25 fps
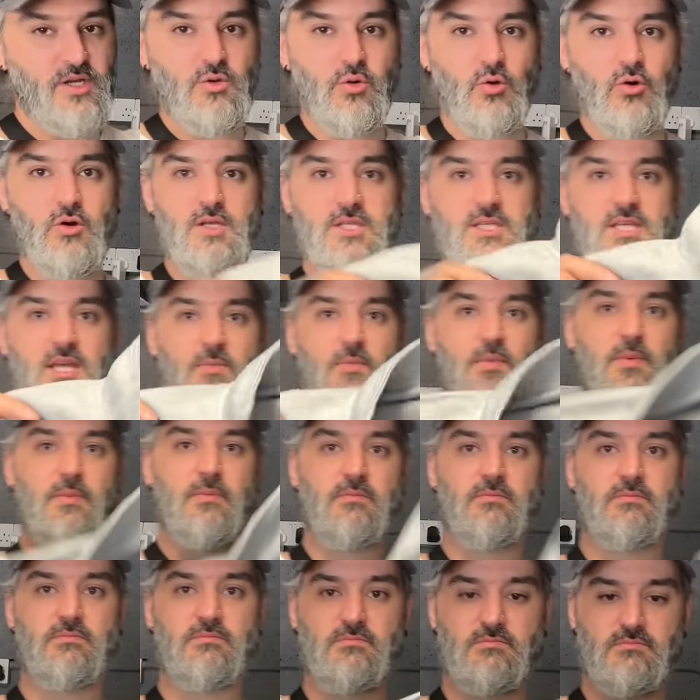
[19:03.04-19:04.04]
quarter zip.
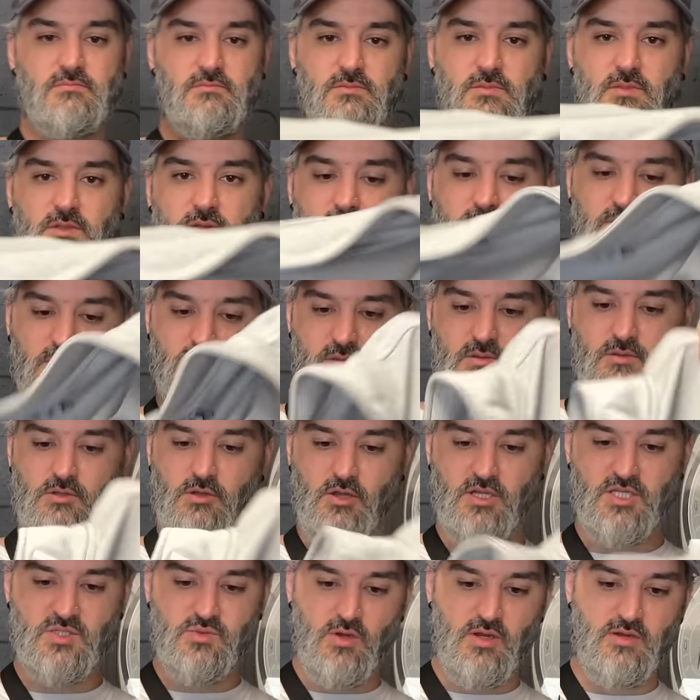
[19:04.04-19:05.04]

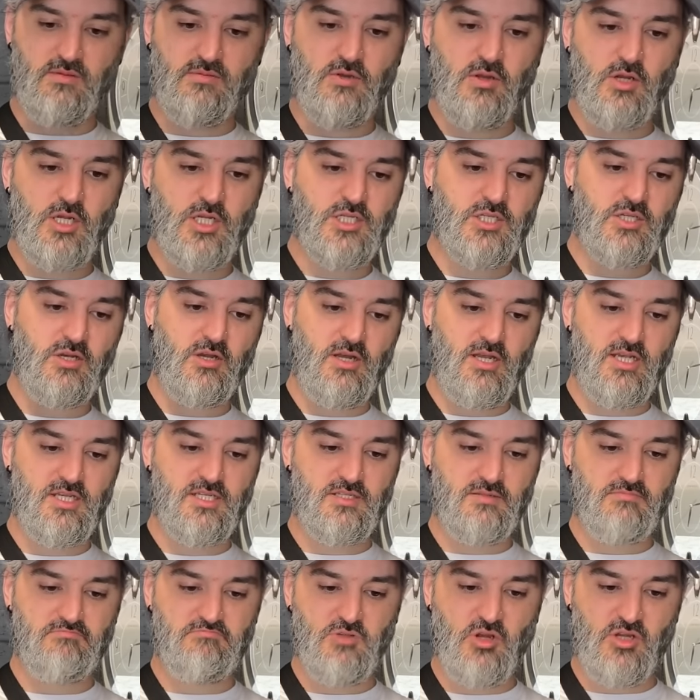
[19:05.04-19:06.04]
Nice one, nice
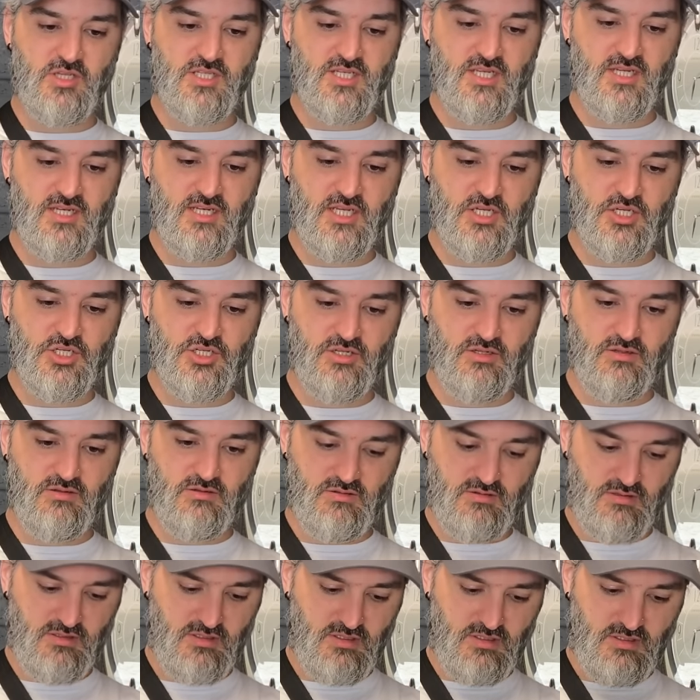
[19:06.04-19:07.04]
size, nice condition.
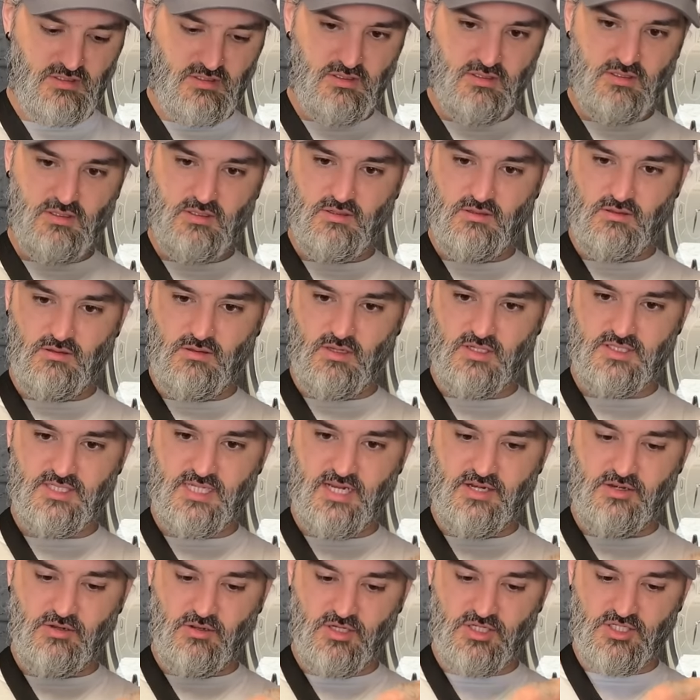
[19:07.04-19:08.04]
I
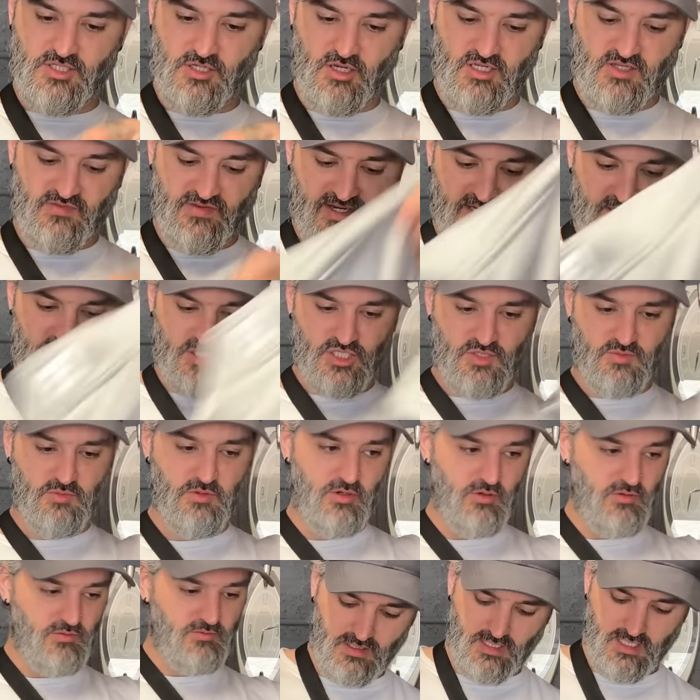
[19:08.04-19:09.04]
say nice size, I think it's a
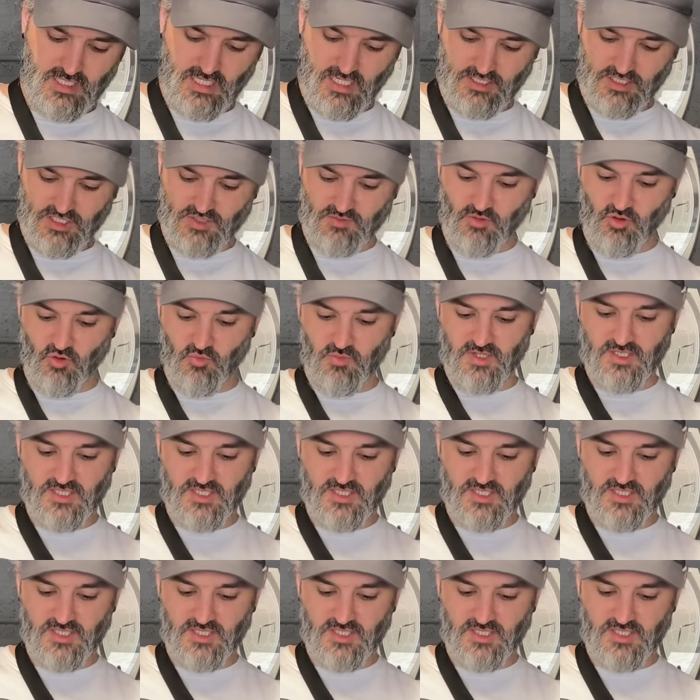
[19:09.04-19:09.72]
small. Yeah, it's a small, but